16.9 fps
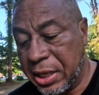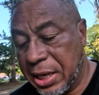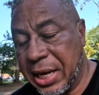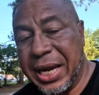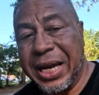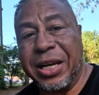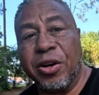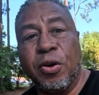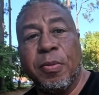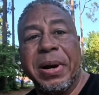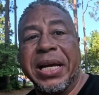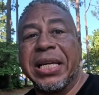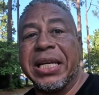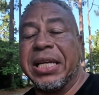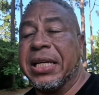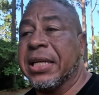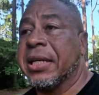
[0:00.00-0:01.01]
and go back
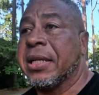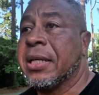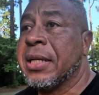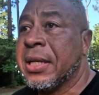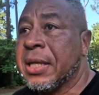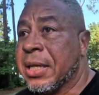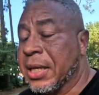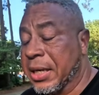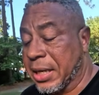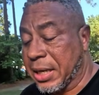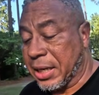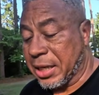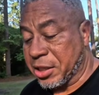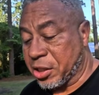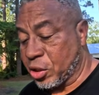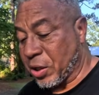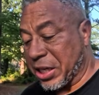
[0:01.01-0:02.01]
in.
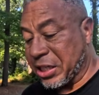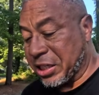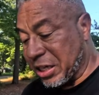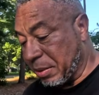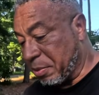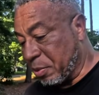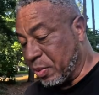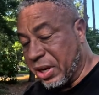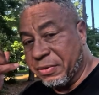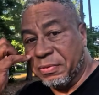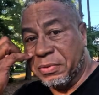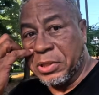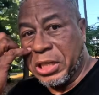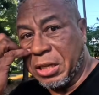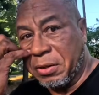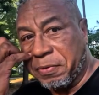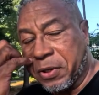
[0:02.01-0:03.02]
So I stepped away from
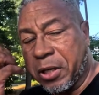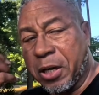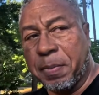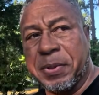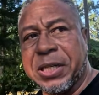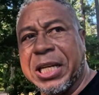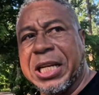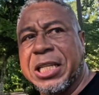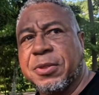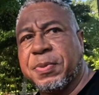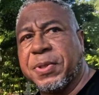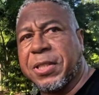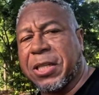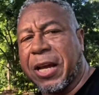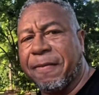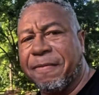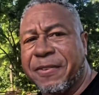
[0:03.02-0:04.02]
Jenny for a couple of days
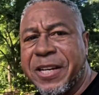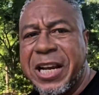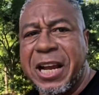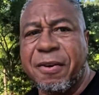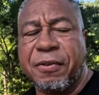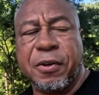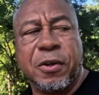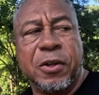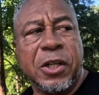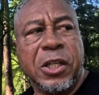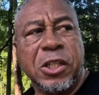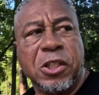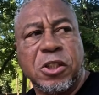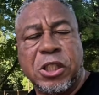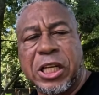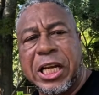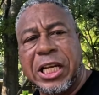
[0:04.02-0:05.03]
because I've never
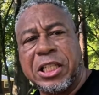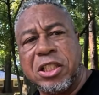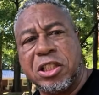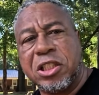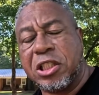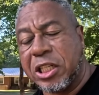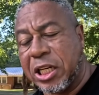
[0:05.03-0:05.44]
changed